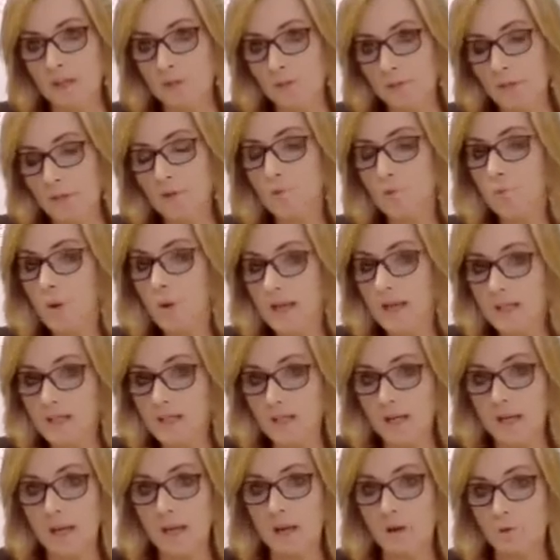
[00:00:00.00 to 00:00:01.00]
think right
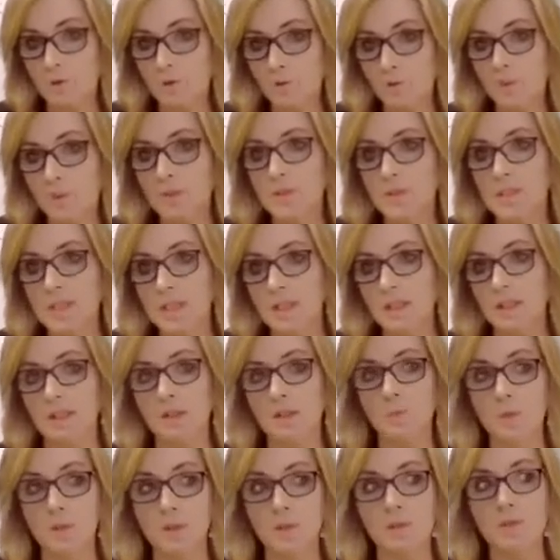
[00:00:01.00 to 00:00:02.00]
now we're dealing
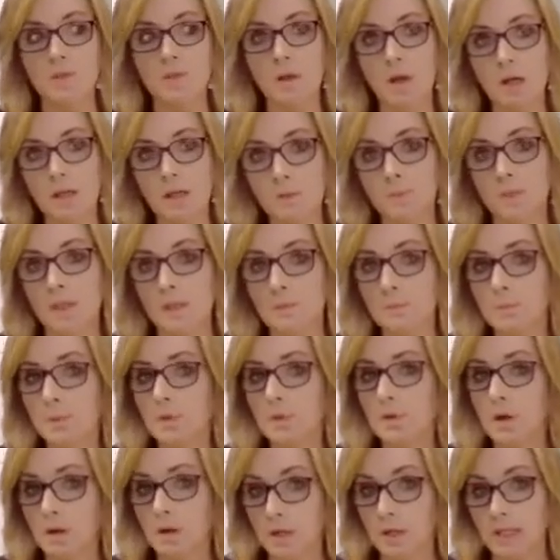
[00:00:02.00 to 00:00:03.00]
with a lot of
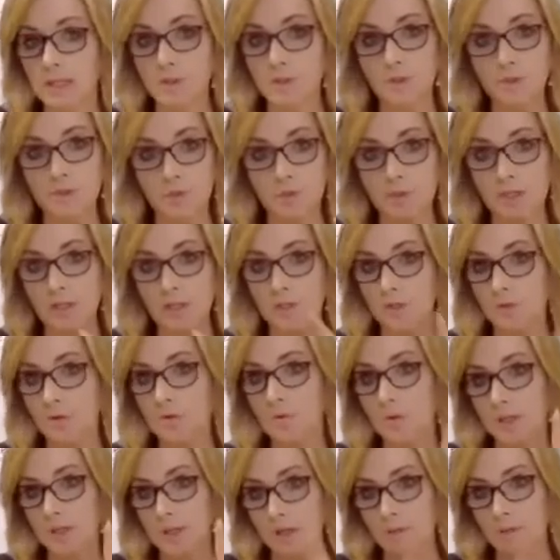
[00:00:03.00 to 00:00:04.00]
people. Interest rates are
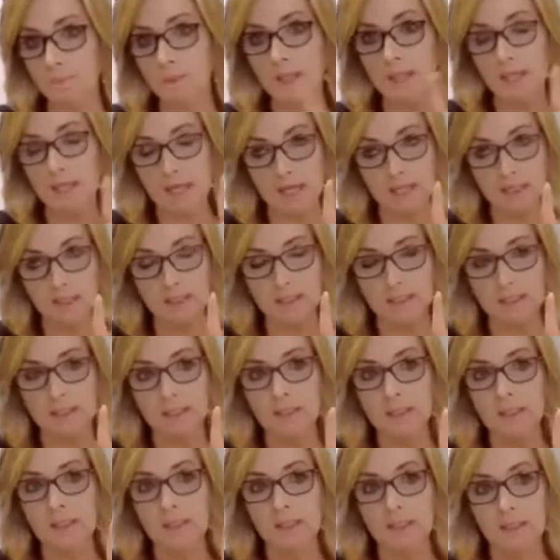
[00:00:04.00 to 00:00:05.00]
going up again.
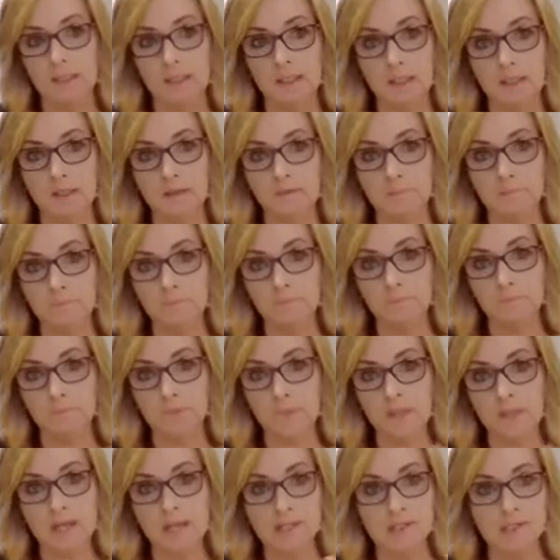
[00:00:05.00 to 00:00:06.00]

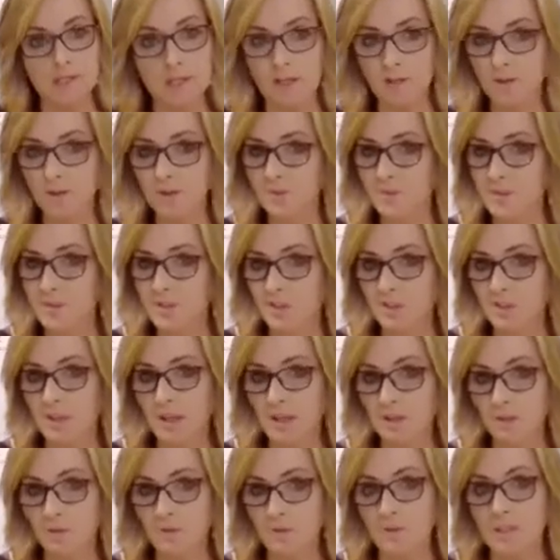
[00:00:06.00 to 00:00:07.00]
Last I heard was July
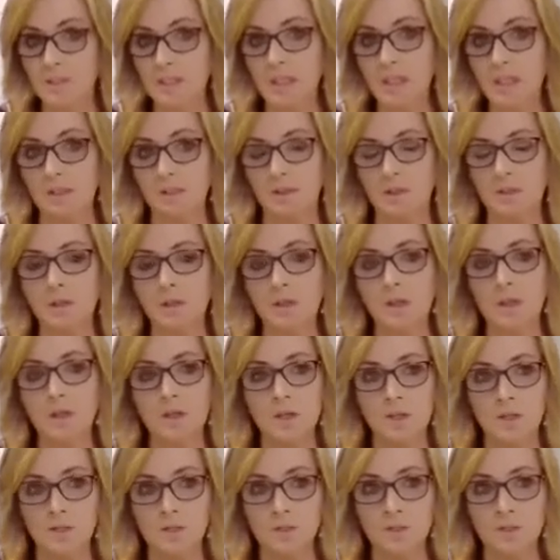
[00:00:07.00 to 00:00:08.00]
13th.
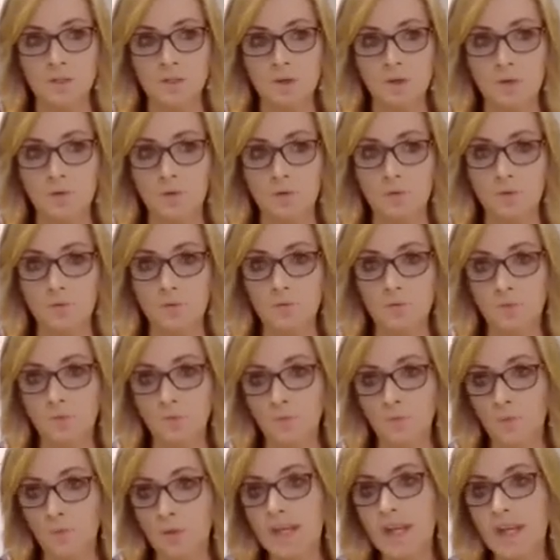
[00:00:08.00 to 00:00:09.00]
So
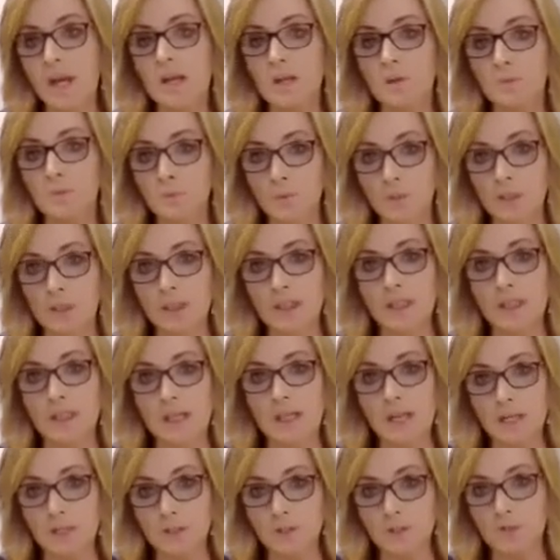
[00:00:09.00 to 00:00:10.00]
we got to really
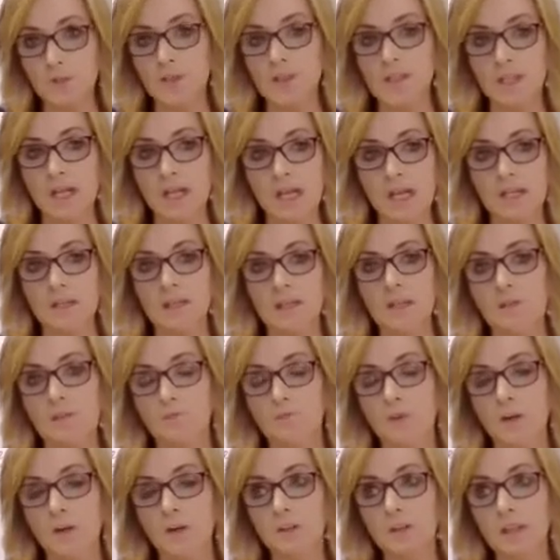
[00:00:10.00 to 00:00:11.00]
understand that if
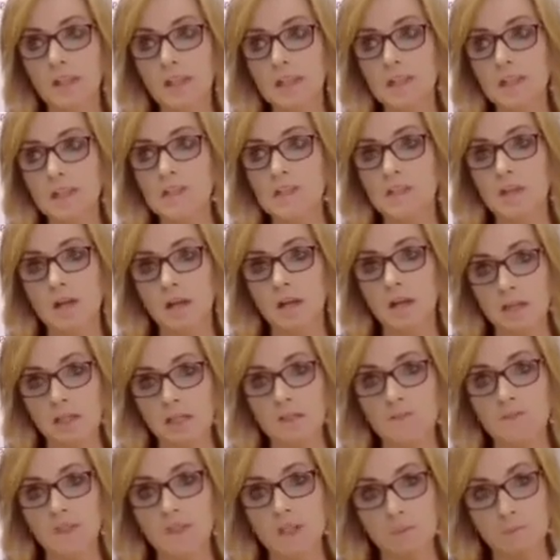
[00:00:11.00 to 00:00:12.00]
our leads kind
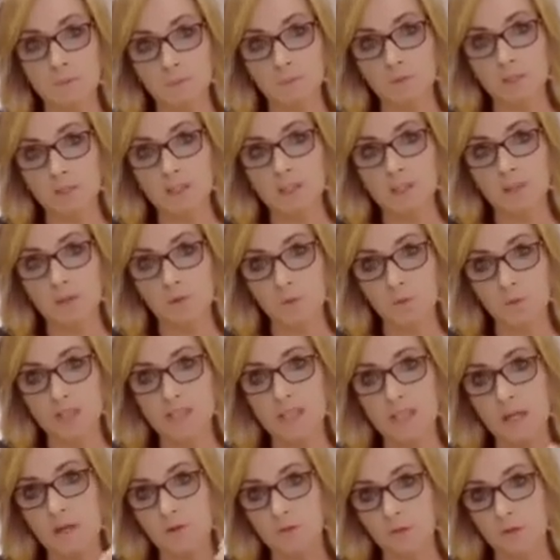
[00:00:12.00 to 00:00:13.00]
of seem to be slowing
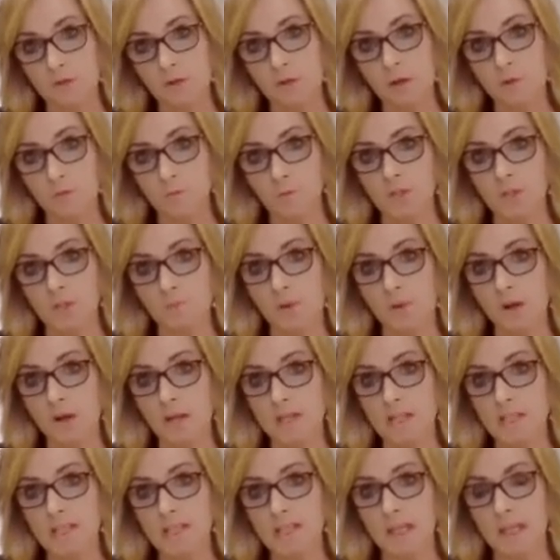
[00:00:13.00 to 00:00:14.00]
down or not
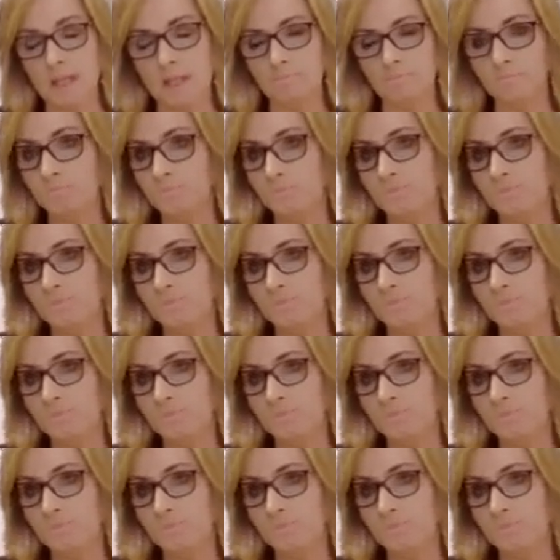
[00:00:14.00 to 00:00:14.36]
responding,